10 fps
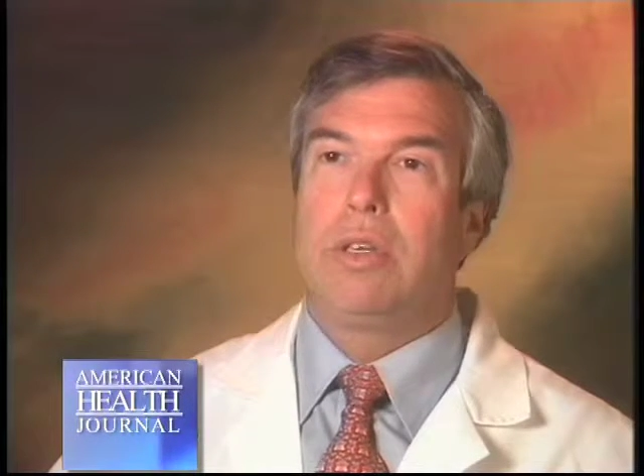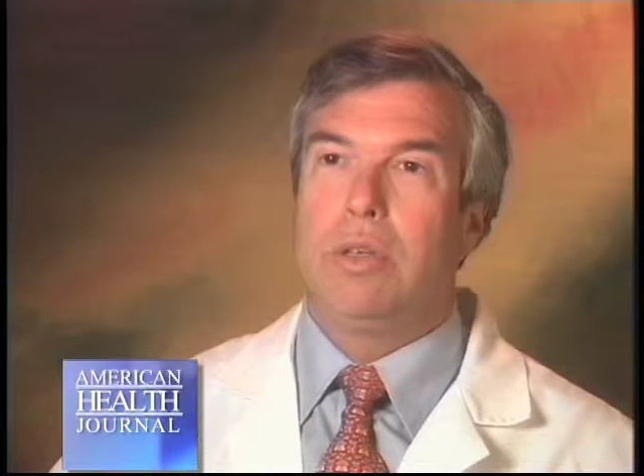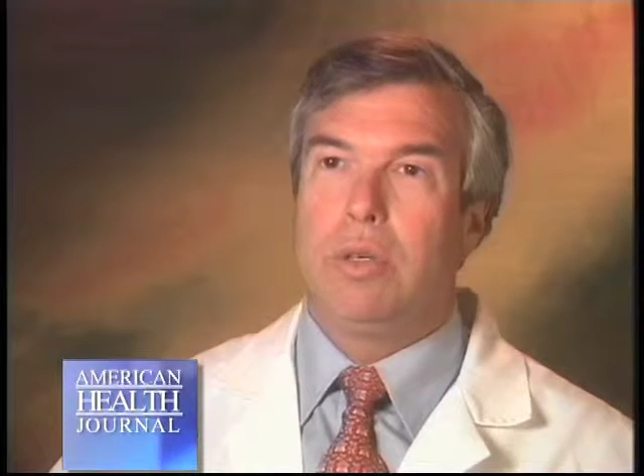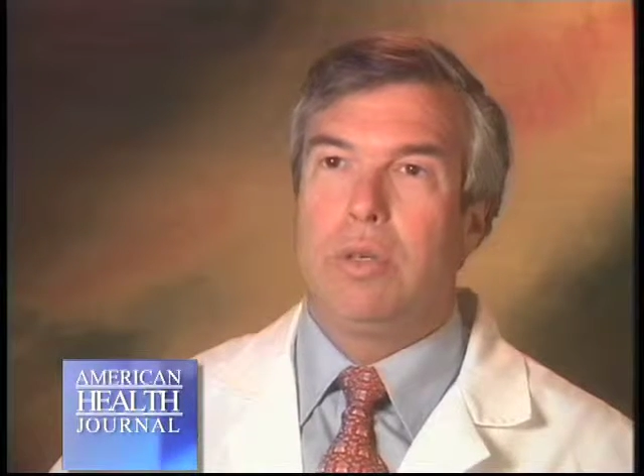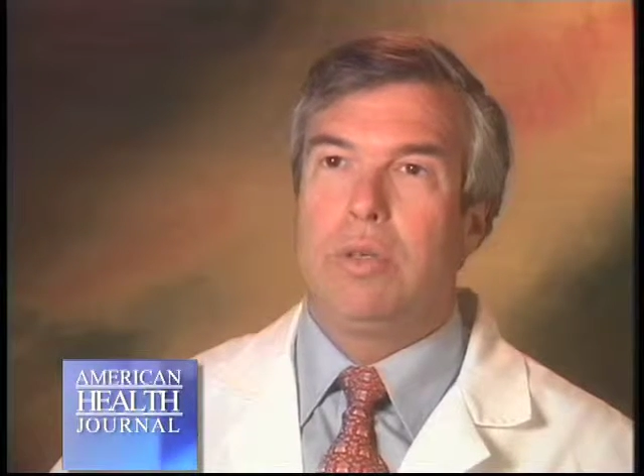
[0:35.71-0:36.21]
to
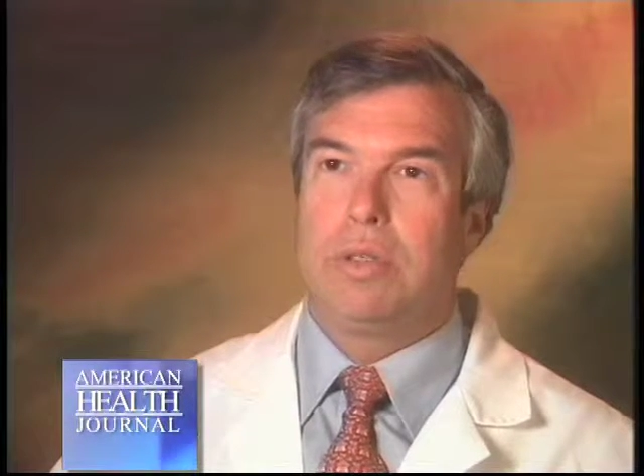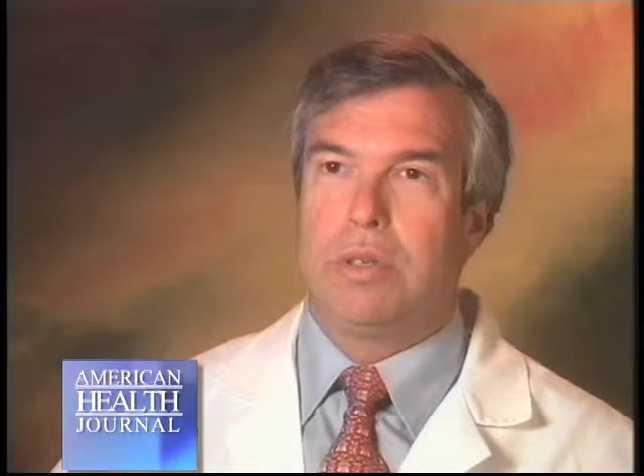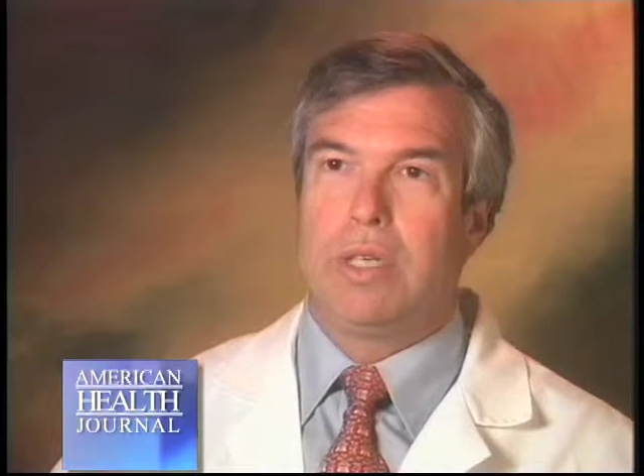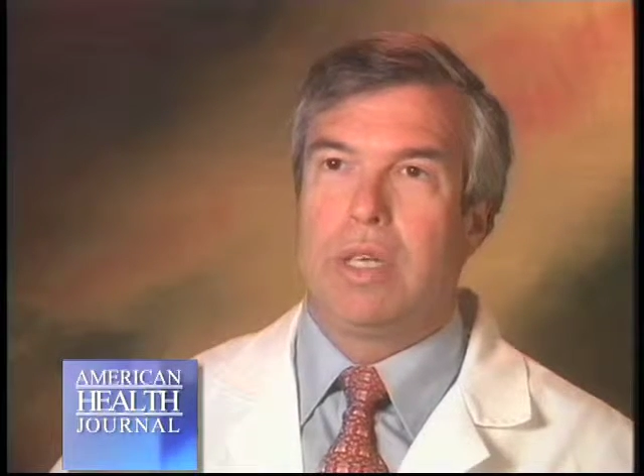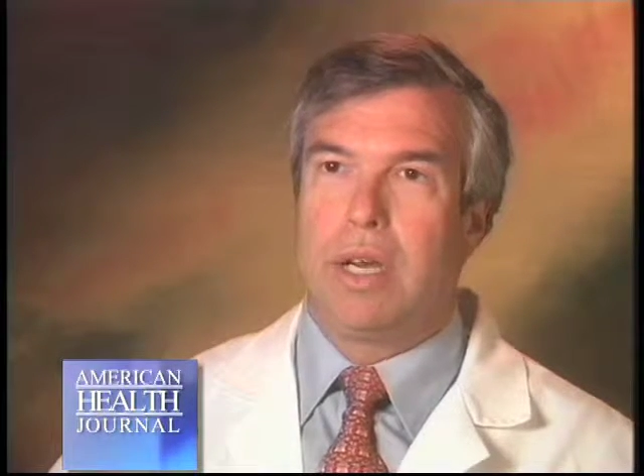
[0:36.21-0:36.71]
lose
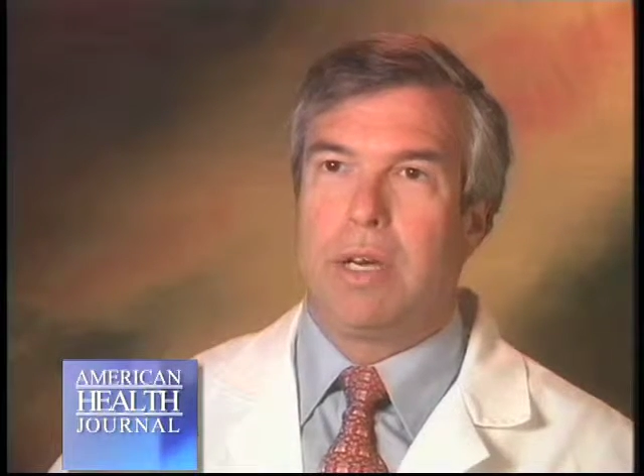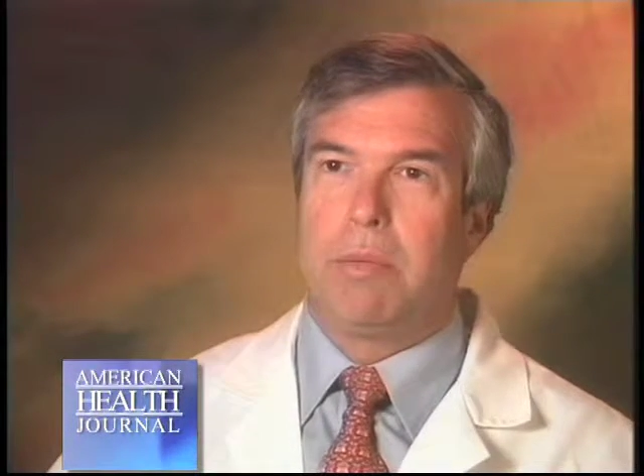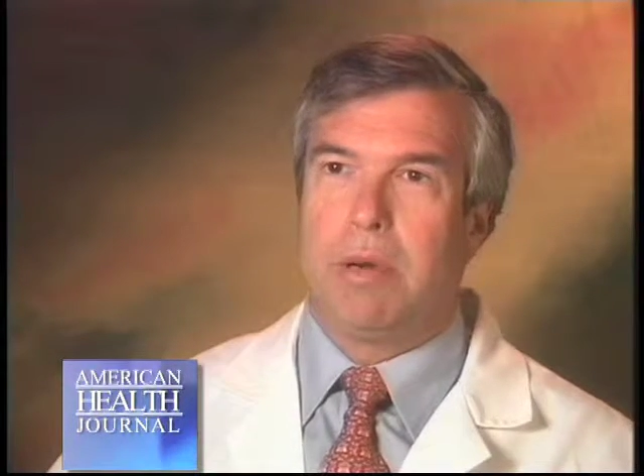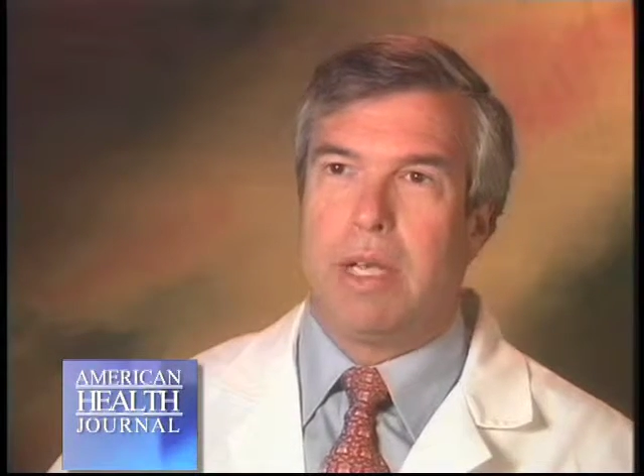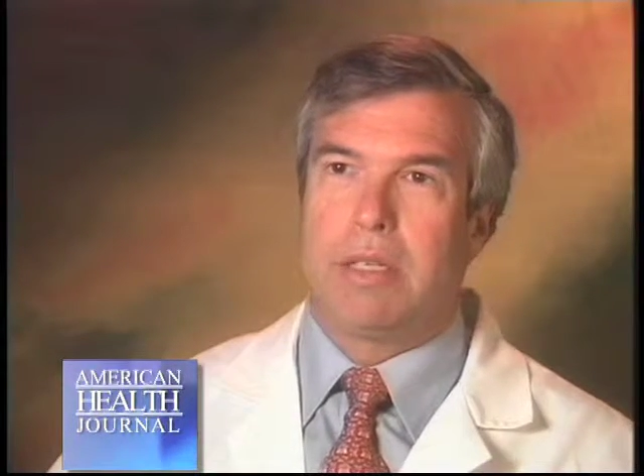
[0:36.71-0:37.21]
their entire
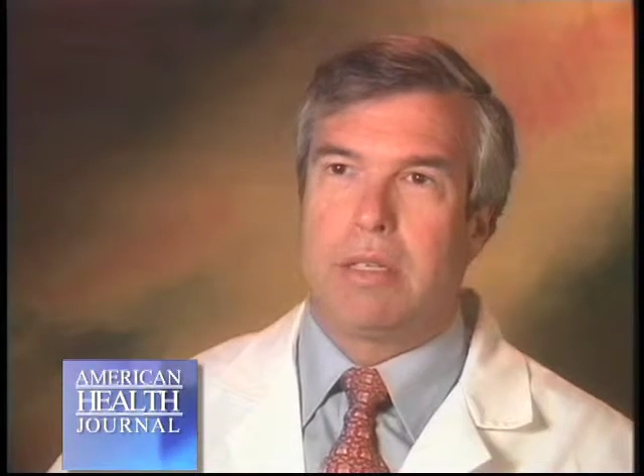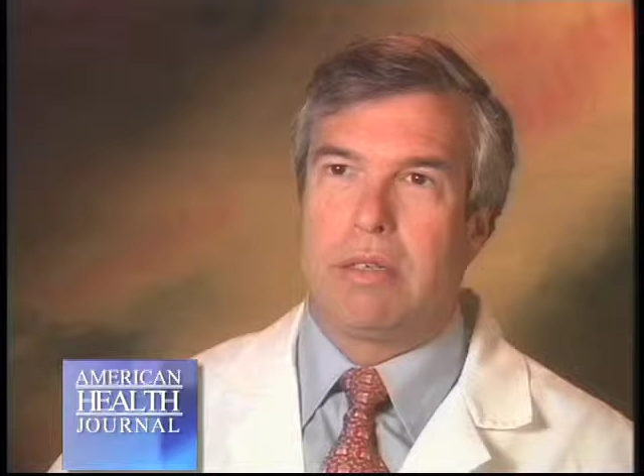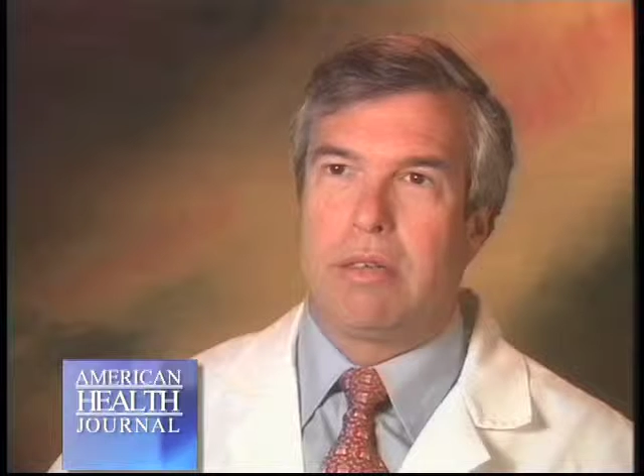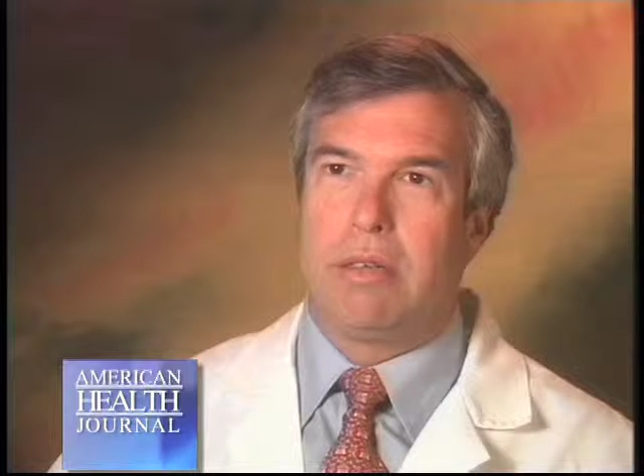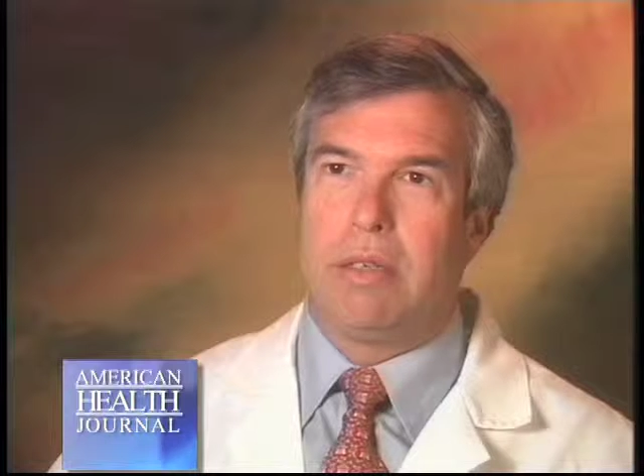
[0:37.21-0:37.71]
breast
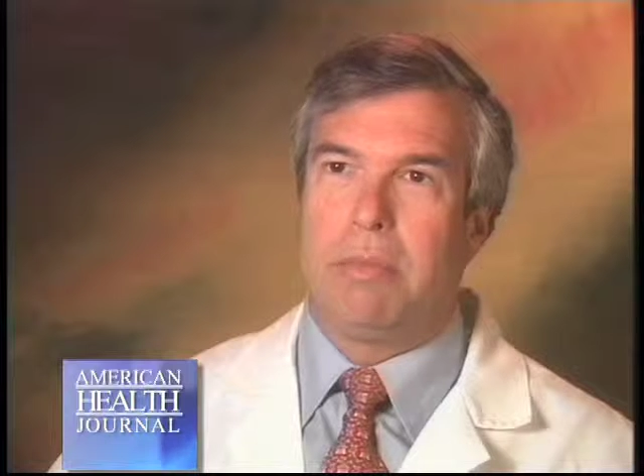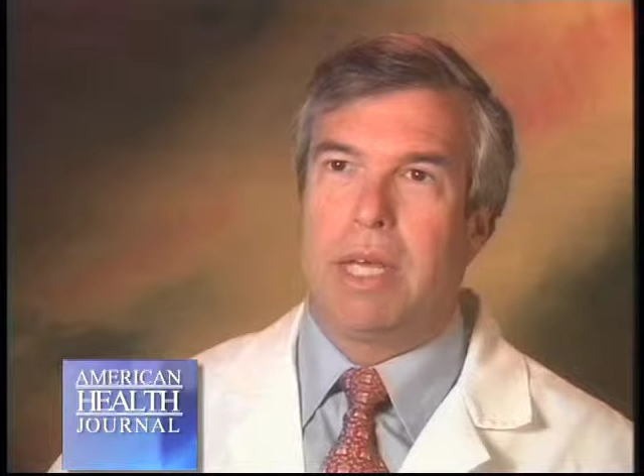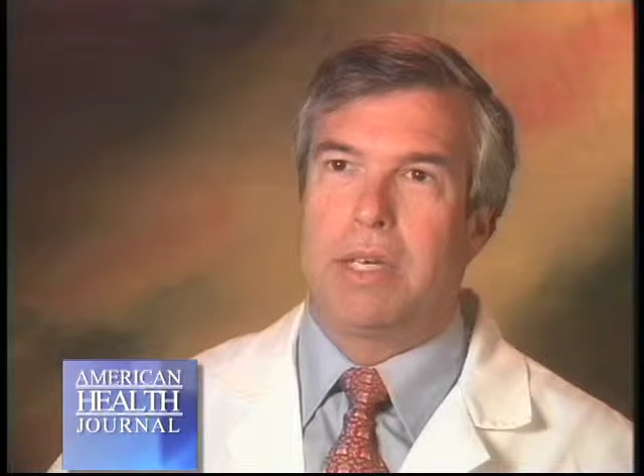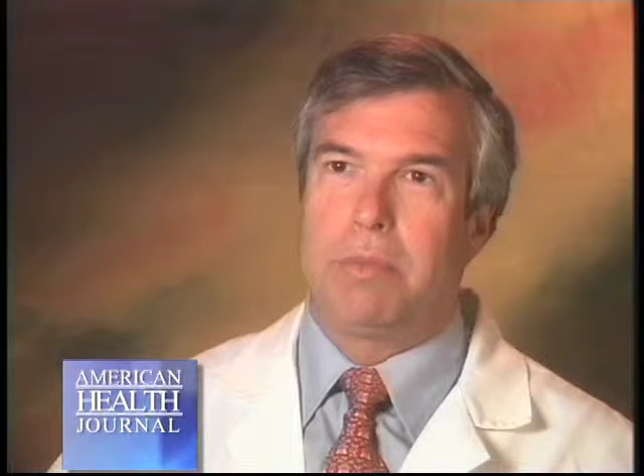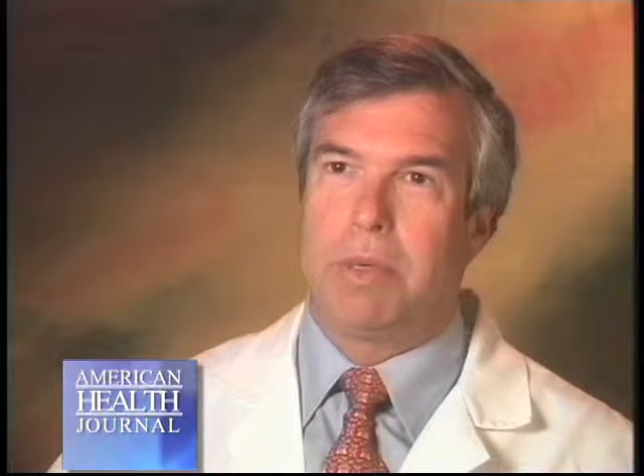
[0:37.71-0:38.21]
in the
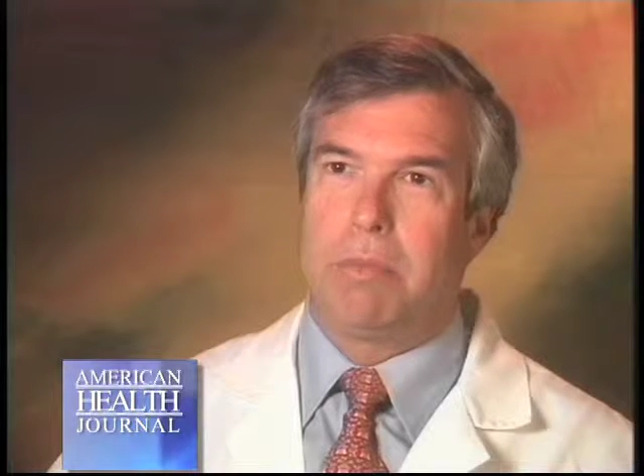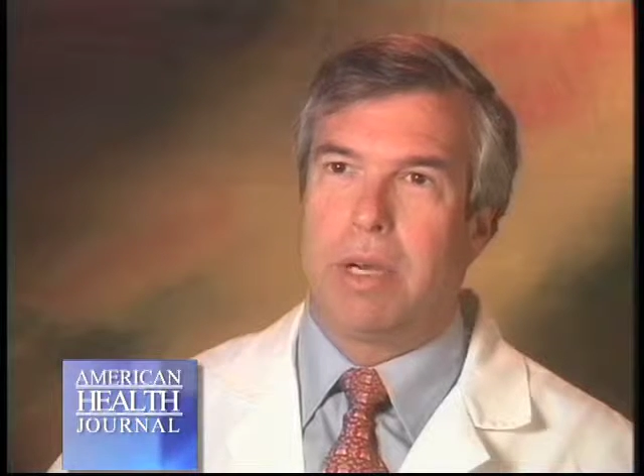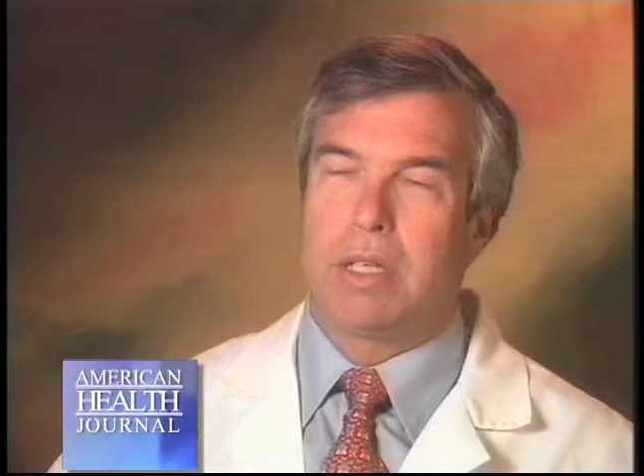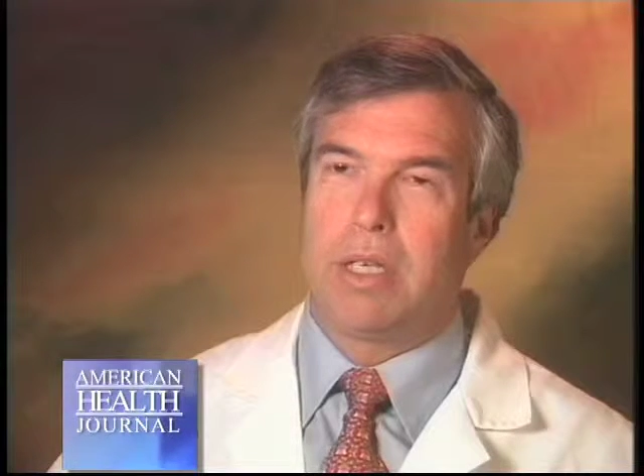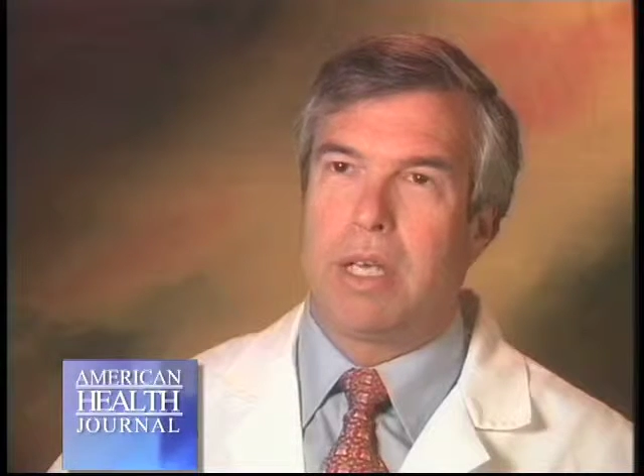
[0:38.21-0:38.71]
management of
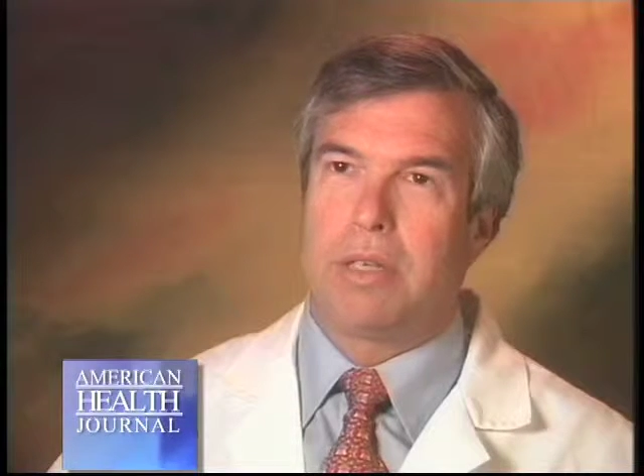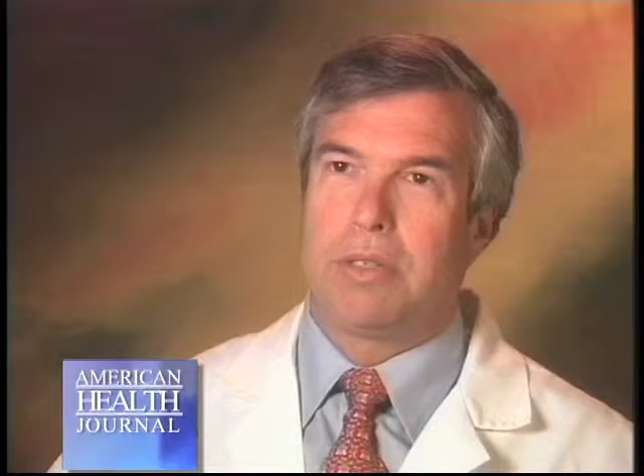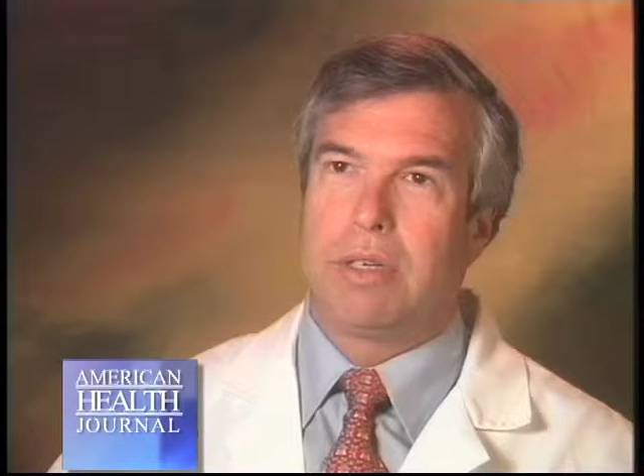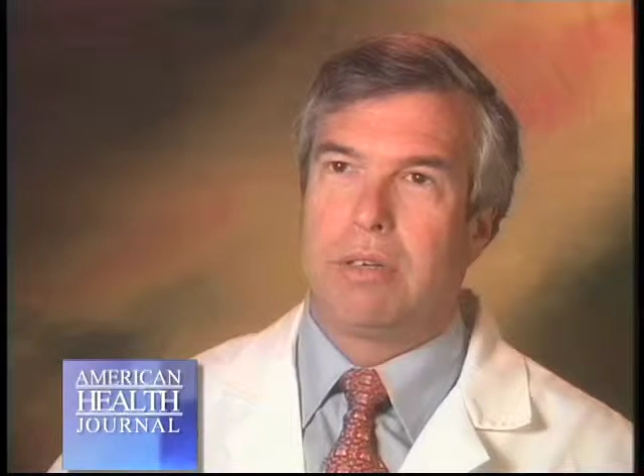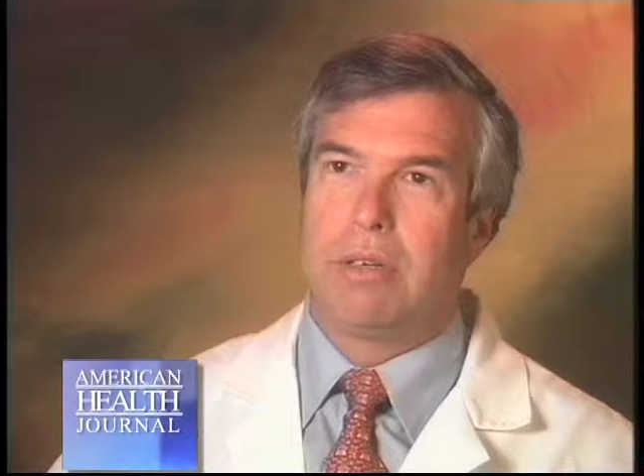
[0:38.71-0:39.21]
breast
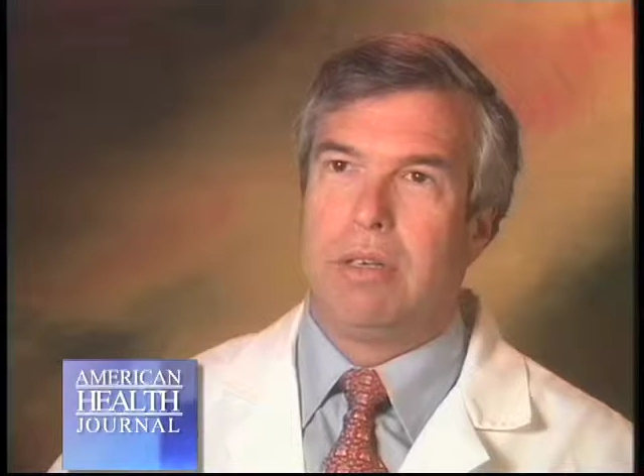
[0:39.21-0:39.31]
cancer.